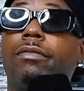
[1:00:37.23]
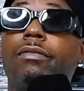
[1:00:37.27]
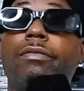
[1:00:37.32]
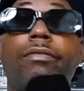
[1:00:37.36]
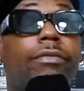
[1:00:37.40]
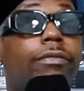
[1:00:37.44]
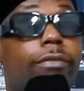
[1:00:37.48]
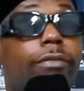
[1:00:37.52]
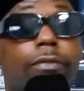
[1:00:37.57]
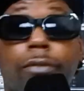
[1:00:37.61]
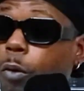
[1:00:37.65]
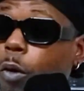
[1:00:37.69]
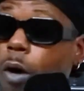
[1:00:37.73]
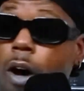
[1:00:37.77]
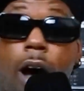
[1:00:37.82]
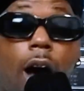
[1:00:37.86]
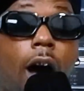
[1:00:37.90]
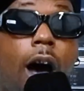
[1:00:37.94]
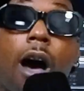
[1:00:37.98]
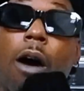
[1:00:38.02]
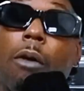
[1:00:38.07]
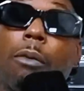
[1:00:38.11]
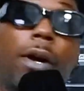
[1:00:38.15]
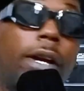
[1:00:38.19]
Will
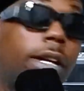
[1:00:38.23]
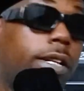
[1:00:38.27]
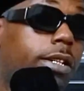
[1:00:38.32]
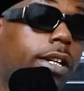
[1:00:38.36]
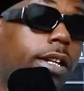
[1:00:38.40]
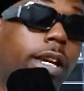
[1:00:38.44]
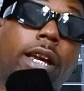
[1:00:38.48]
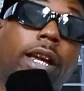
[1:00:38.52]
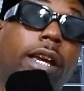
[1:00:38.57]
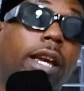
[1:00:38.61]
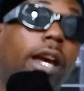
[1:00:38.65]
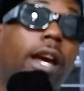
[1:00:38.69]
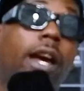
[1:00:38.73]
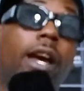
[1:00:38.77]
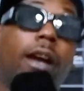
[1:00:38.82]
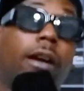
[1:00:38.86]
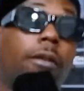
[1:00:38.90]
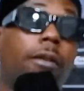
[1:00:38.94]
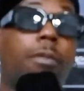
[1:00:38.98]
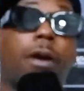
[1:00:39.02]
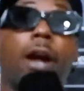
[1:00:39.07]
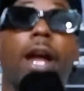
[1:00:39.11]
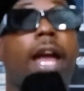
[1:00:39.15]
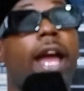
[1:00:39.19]
always kick in, bro.
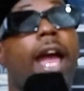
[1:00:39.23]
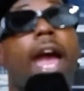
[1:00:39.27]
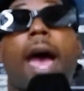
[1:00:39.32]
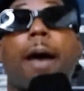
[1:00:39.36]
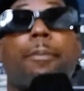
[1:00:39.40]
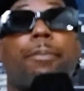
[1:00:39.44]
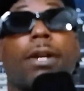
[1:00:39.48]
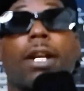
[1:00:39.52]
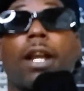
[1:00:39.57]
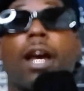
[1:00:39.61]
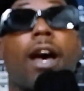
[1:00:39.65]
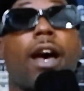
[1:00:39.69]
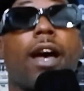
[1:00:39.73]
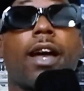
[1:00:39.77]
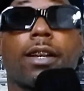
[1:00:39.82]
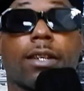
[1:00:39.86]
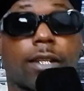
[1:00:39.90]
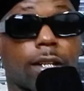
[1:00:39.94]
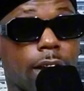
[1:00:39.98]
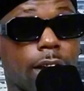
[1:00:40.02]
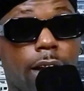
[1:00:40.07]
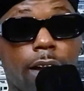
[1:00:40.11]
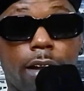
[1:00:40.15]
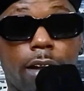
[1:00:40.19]
It happened to us.
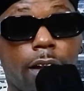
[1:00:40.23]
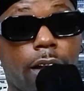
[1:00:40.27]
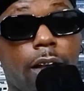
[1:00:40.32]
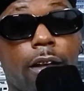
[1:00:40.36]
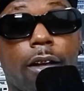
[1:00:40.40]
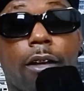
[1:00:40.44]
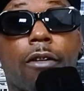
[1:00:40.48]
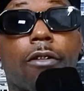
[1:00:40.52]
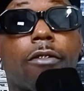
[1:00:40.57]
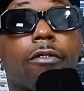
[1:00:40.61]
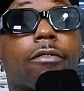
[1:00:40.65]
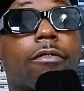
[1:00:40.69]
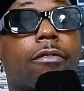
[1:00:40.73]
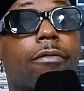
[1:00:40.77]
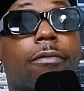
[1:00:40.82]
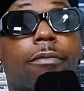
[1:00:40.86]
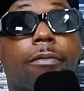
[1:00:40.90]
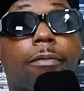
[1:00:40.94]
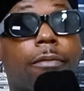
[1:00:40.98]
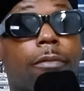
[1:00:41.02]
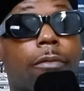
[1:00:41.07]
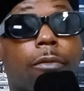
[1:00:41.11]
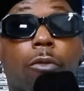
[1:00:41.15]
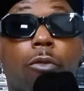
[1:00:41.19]

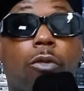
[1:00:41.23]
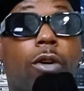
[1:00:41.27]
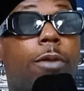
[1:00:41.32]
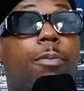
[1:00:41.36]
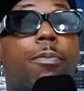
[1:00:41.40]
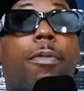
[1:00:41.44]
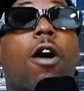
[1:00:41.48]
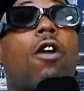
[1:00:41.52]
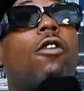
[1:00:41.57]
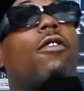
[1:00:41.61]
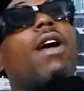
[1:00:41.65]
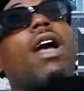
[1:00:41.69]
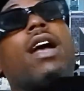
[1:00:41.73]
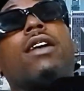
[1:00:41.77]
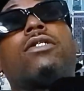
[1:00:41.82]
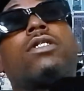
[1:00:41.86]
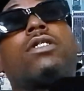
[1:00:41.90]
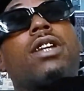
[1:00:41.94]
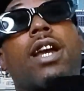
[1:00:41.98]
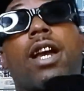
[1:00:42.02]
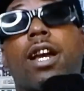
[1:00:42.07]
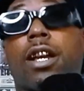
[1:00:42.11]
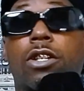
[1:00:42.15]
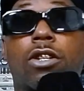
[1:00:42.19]
We both have shared
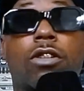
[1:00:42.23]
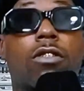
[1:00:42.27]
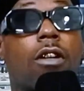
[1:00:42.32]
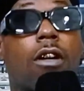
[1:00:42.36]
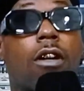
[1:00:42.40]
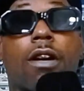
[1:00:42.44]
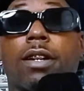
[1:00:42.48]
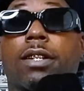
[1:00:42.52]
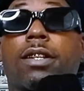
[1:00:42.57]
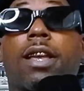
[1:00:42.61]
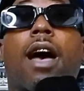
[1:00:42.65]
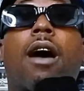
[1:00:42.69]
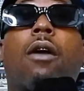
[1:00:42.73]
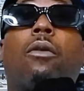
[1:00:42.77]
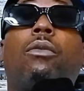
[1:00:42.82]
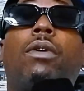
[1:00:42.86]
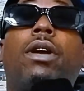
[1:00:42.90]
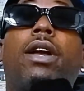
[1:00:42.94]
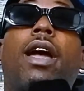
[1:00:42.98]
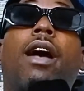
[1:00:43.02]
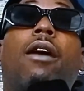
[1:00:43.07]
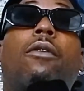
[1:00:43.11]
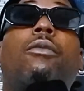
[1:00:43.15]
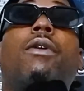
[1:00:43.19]
stories how we have
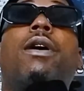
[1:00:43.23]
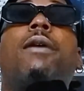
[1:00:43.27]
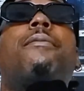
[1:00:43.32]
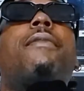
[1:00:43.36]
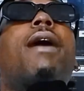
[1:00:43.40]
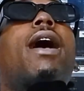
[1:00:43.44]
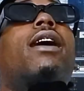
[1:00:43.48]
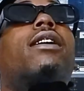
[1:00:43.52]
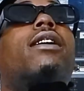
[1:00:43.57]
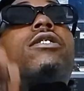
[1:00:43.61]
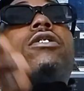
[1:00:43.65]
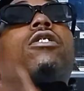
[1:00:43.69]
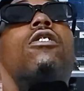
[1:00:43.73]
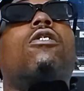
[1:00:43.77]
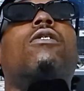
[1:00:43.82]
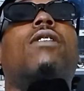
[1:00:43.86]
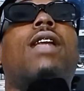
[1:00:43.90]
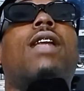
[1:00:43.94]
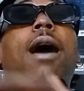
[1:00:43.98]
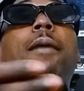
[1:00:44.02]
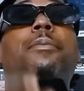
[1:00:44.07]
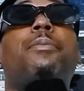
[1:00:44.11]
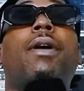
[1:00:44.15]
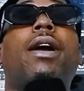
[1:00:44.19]
went back and told our
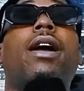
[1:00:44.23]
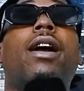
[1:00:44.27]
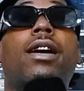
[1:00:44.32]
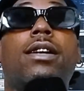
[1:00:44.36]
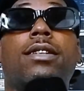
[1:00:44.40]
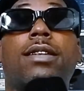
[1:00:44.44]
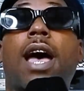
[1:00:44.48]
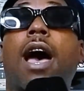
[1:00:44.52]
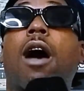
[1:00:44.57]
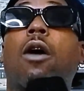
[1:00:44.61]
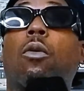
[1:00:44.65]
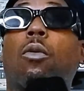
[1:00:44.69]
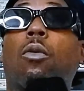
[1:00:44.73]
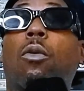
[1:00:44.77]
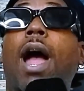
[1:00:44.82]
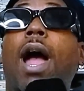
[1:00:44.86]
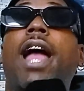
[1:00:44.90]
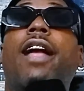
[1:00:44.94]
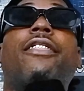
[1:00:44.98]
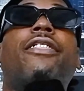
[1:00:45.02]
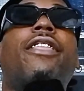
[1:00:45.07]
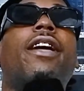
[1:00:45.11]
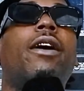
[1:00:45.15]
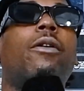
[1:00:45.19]
parents how right
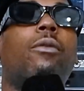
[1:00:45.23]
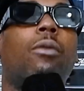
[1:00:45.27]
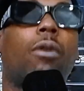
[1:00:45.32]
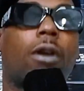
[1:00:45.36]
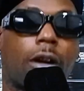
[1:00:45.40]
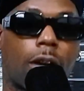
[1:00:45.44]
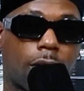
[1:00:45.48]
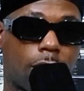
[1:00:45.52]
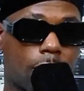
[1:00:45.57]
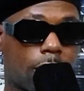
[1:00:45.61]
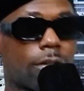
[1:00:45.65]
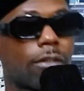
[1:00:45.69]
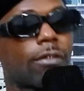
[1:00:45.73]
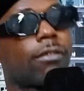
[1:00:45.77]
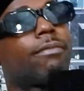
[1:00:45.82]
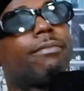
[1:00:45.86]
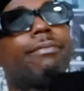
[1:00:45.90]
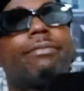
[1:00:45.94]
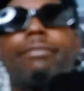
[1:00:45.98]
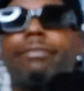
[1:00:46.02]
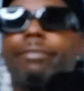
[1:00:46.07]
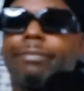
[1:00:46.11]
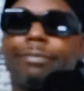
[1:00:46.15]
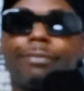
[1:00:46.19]
they were
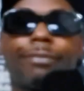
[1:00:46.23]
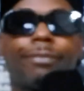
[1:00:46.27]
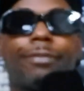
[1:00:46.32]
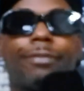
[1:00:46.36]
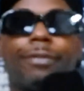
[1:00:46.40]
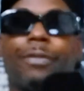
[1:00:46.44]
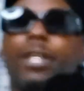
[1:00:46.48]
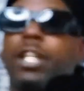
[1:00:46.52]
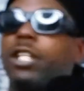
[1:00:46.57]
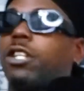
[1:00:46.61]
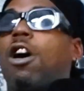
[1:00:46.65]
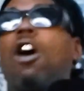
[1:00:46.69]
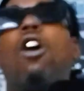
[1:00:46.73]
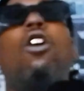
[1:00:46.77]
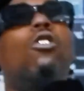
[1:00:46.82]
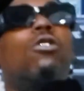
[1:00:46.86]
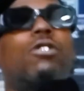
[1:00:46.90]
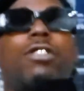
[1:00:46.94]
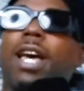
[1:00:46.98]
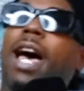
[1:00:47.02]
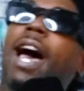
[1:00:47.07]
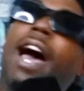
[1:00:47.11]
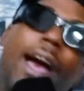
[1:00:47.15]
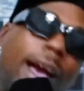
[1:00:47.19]
this whole
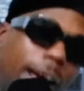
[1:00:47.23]
time.